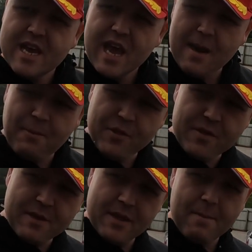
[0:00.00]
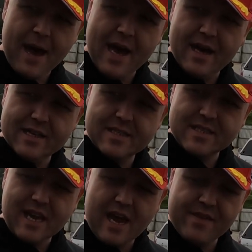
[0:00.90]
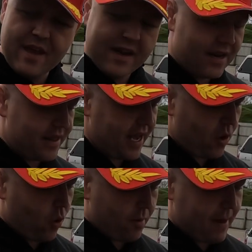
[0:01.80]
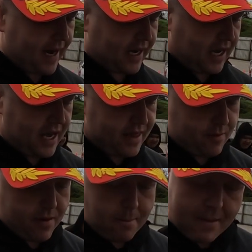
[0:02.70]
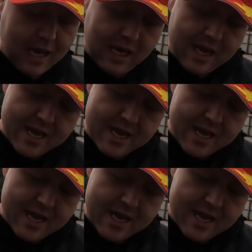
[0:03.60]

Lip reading: and put them in the bars, and then that automatically, and then we mill